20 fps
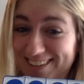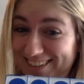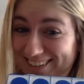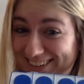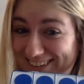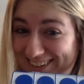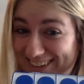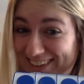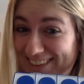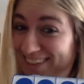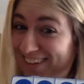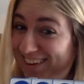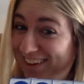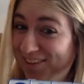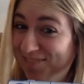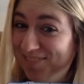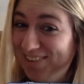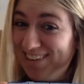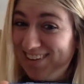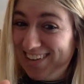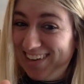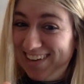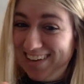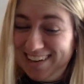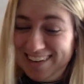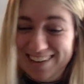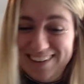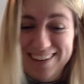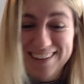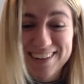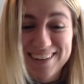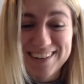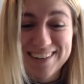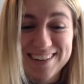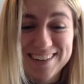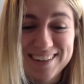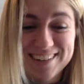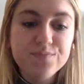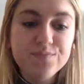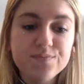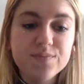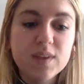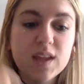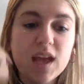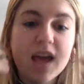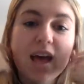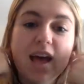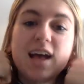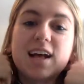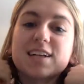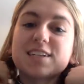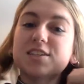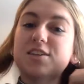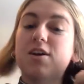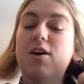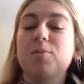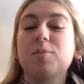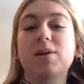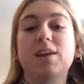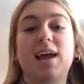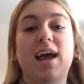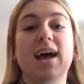Because I think it'd be 10. So now I'm going